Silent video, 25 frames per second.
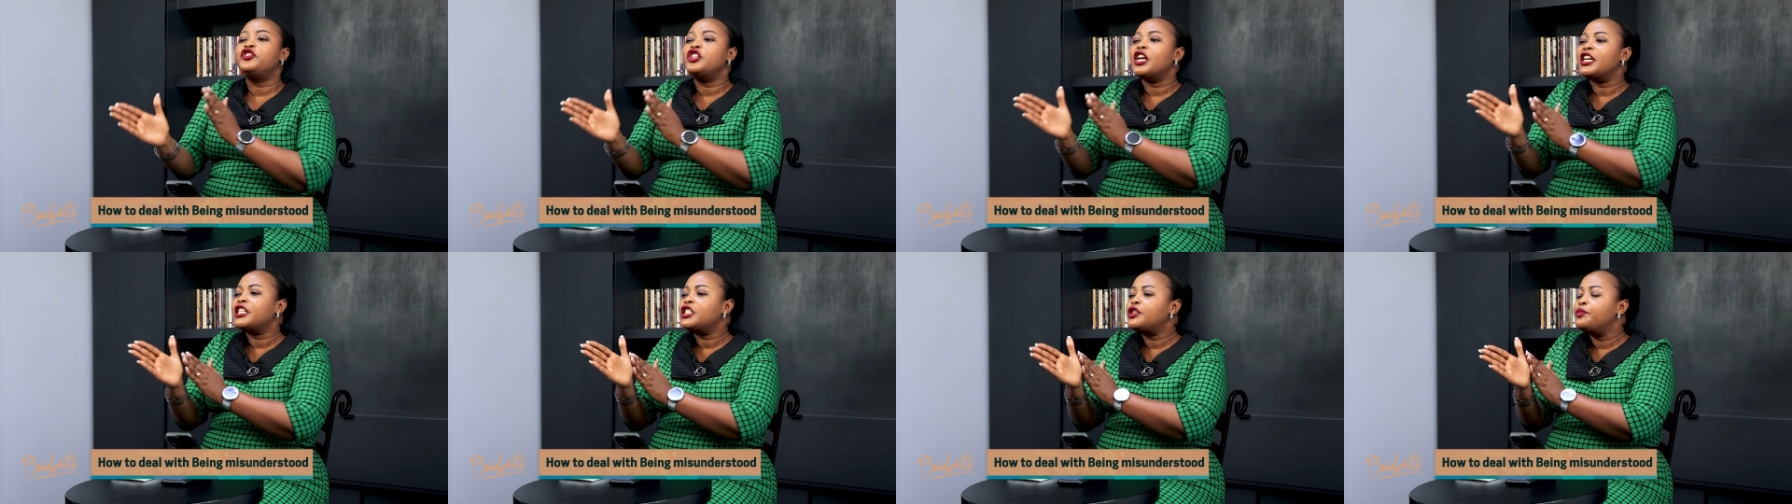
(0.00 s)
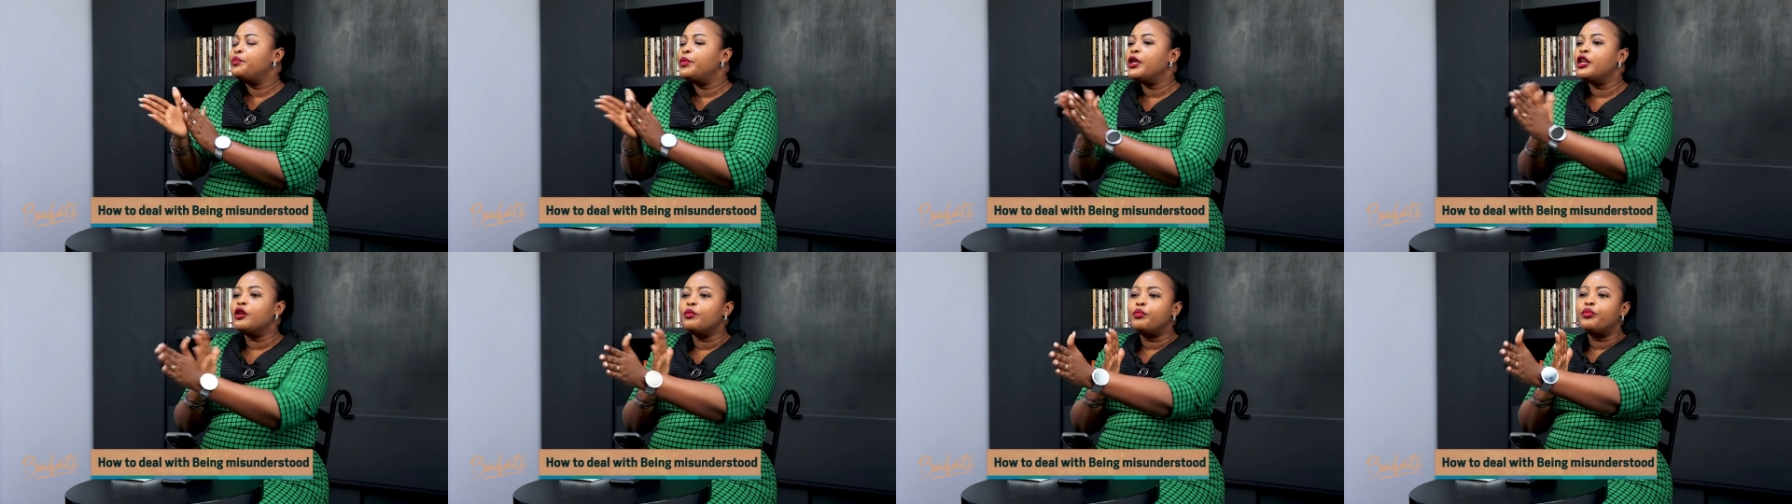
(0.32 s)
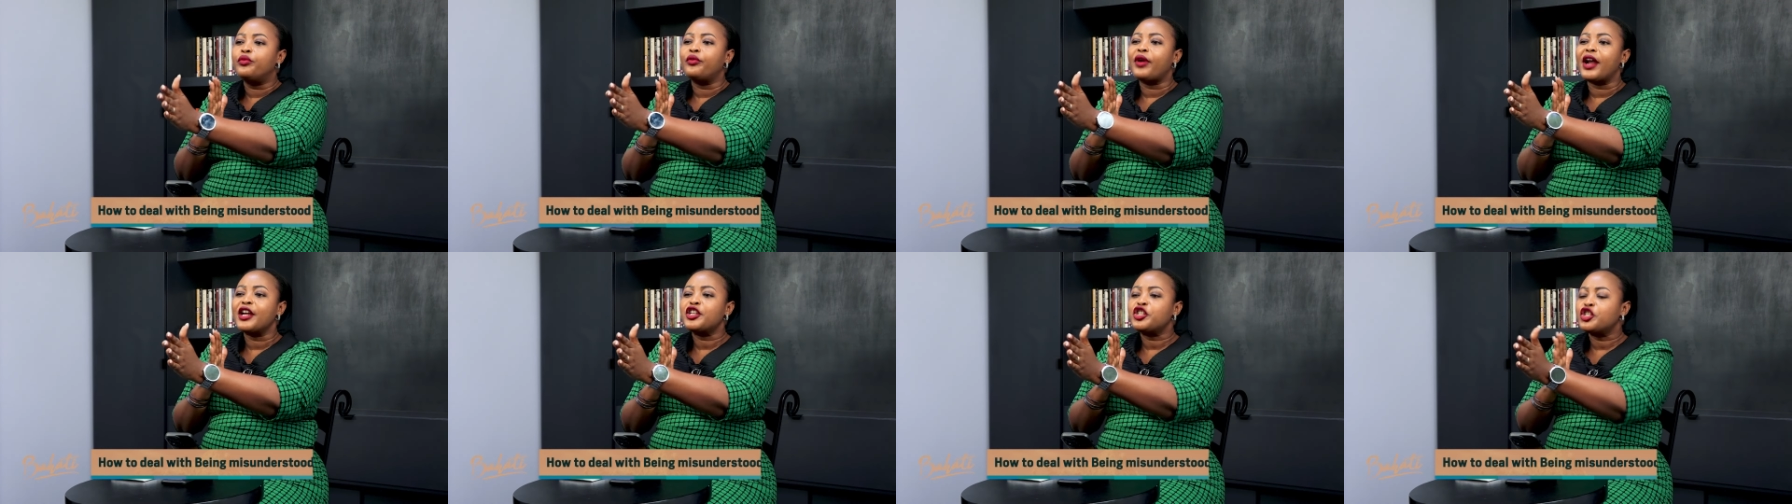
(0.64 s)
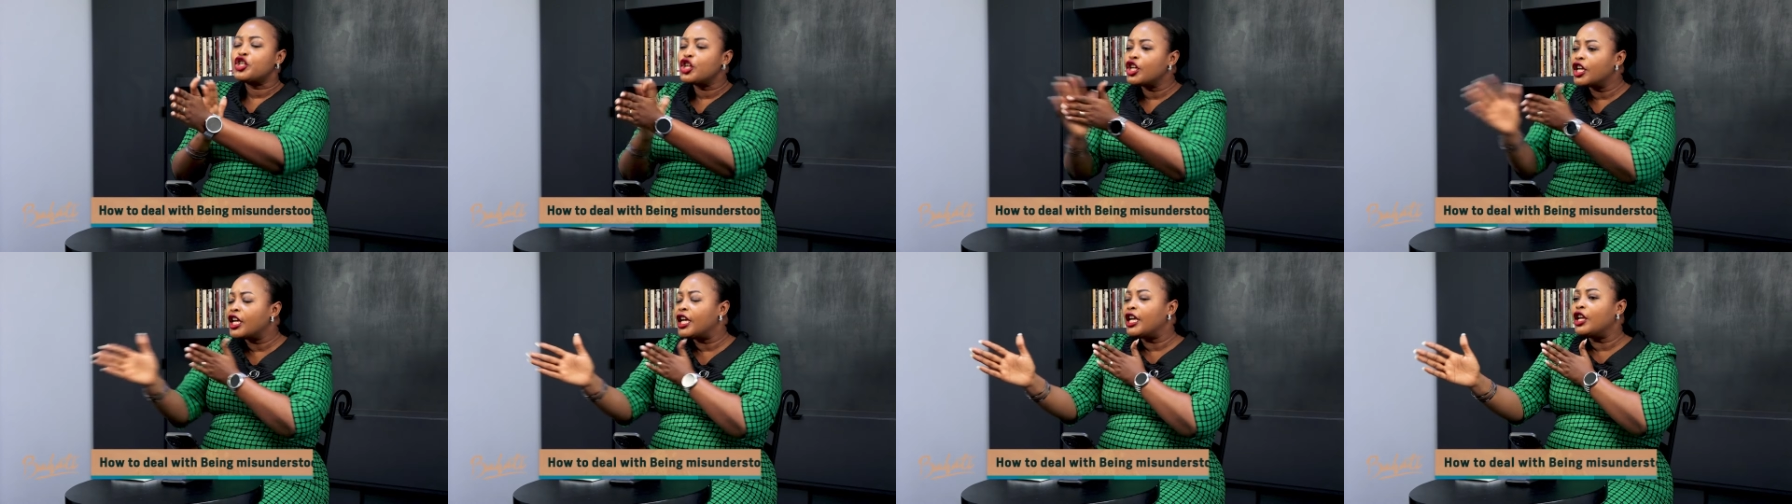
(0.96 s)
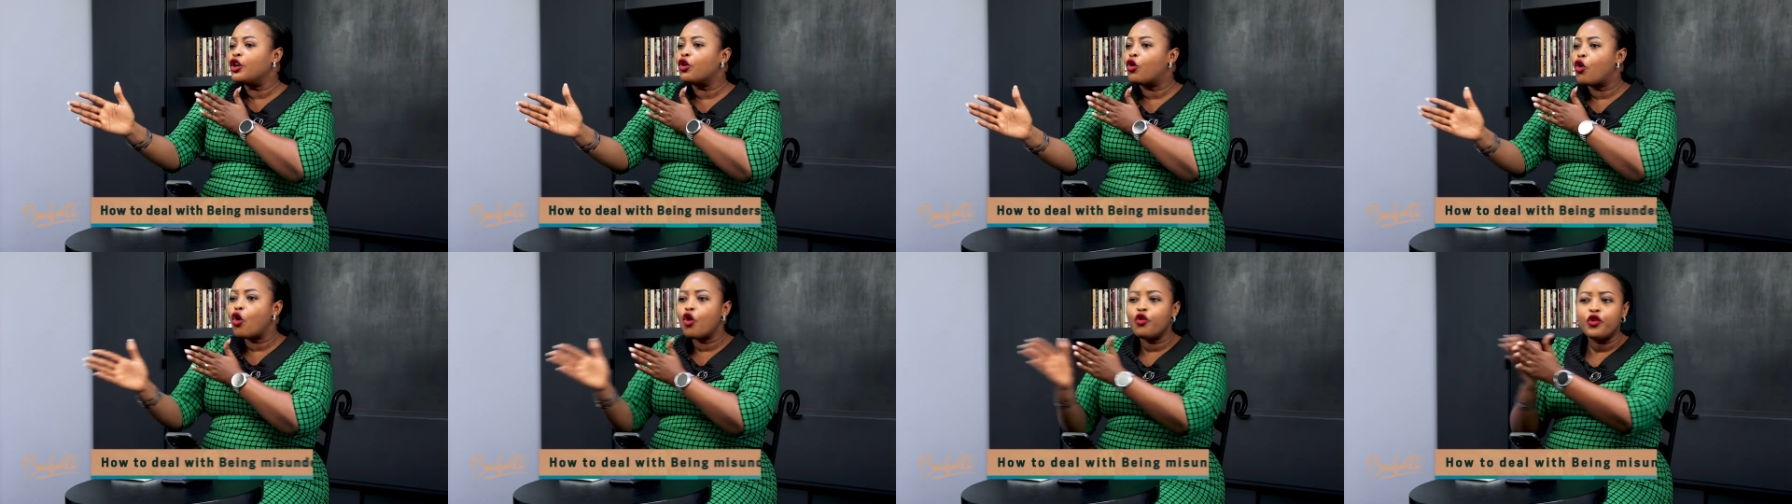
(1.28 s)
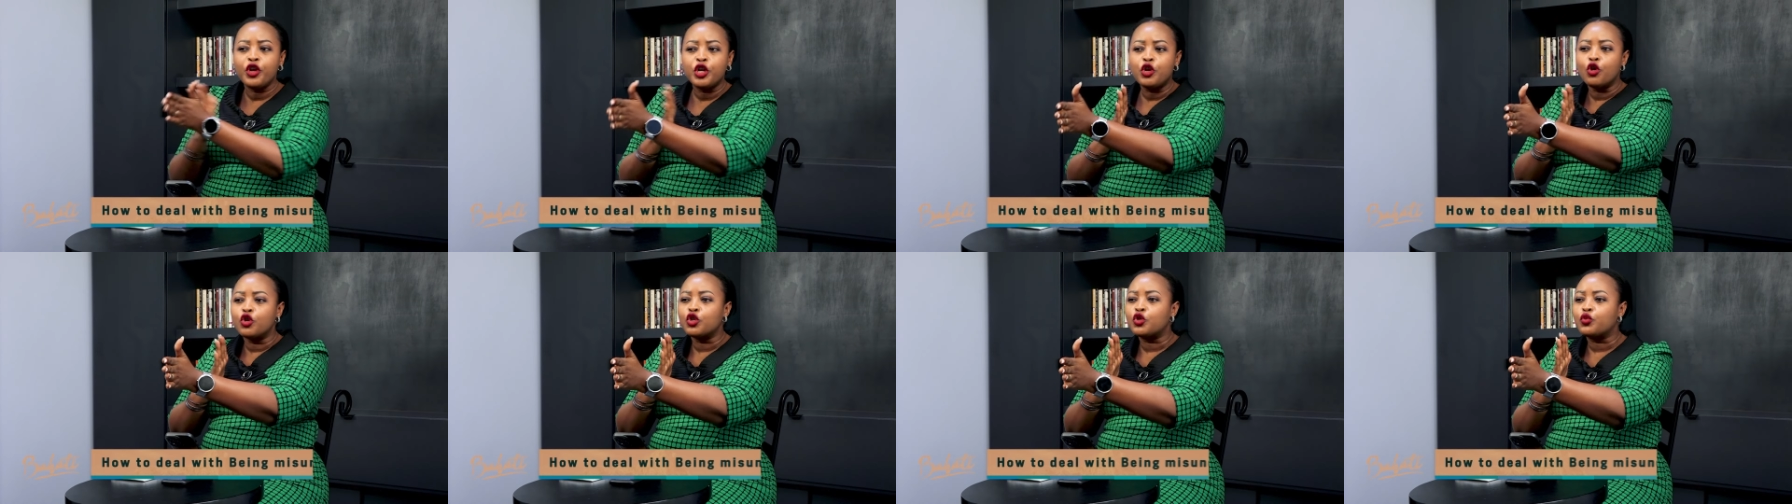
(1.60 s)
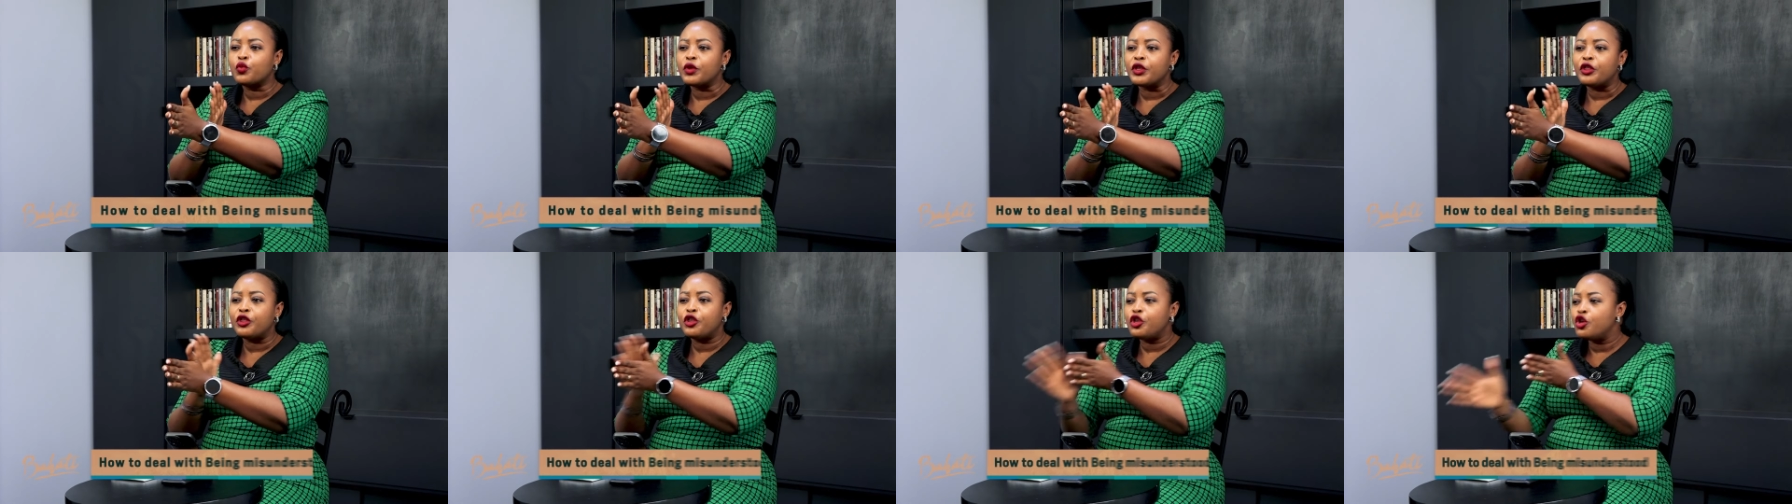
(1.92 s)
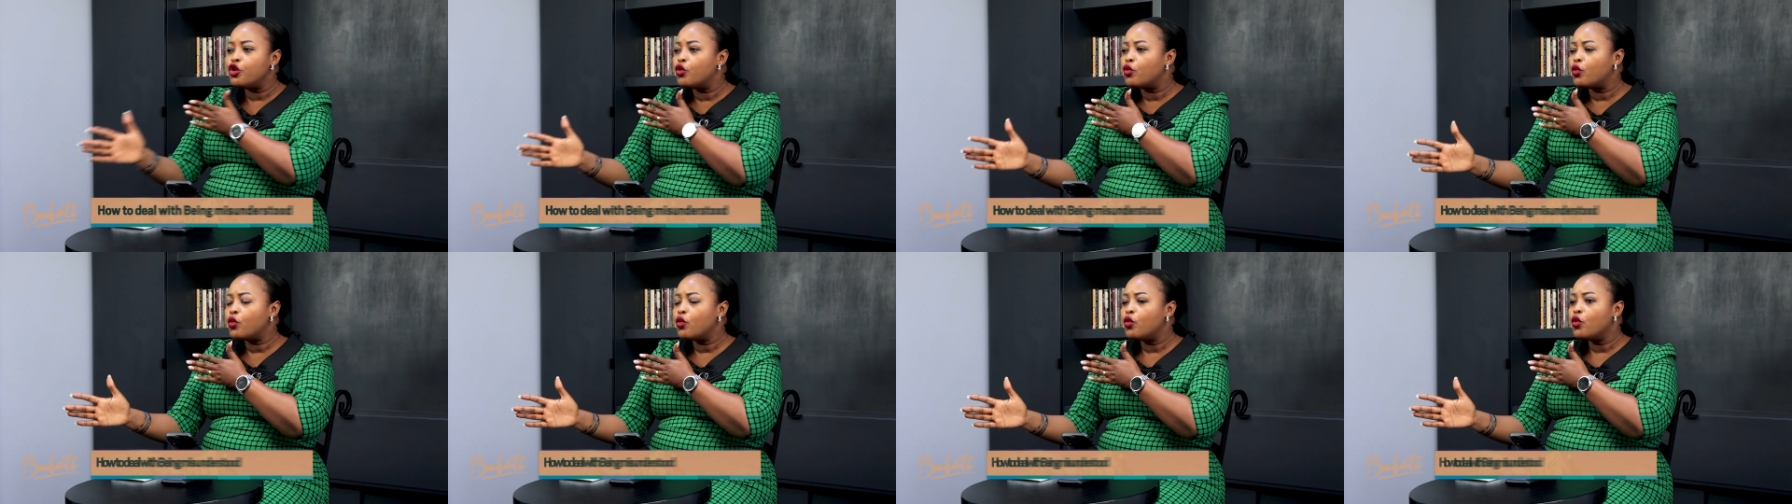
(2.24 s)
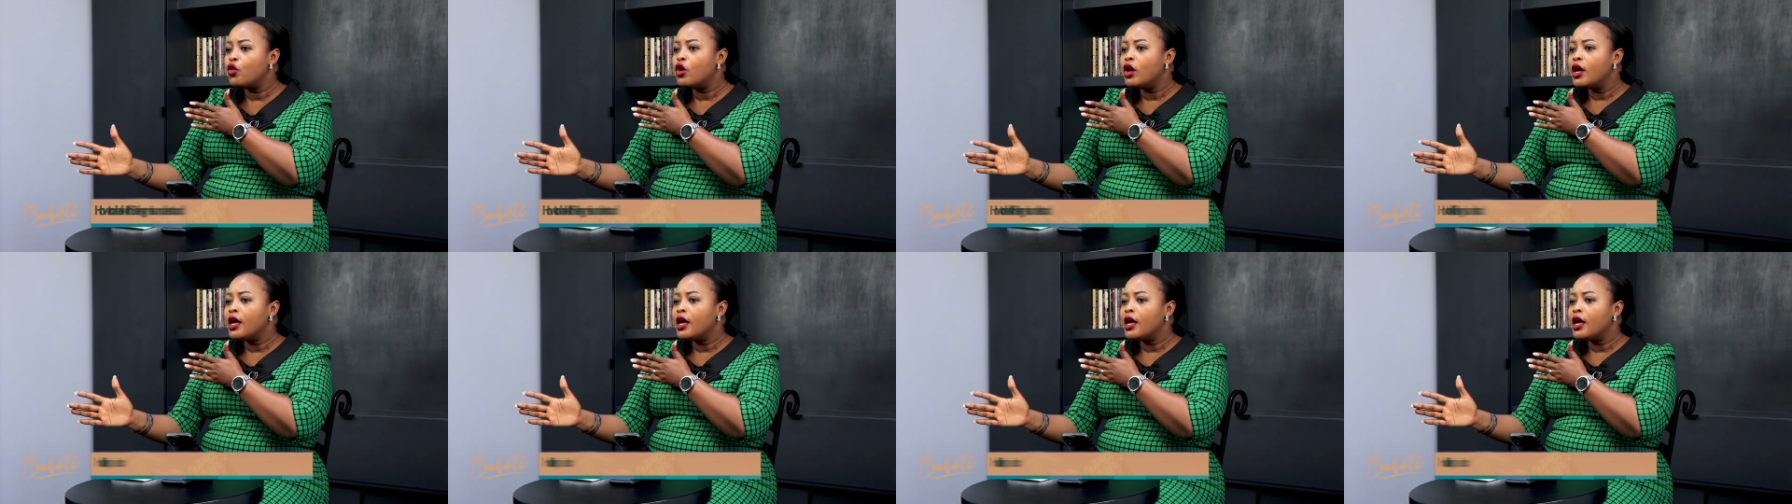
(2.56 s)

just been brushing in corridors with you,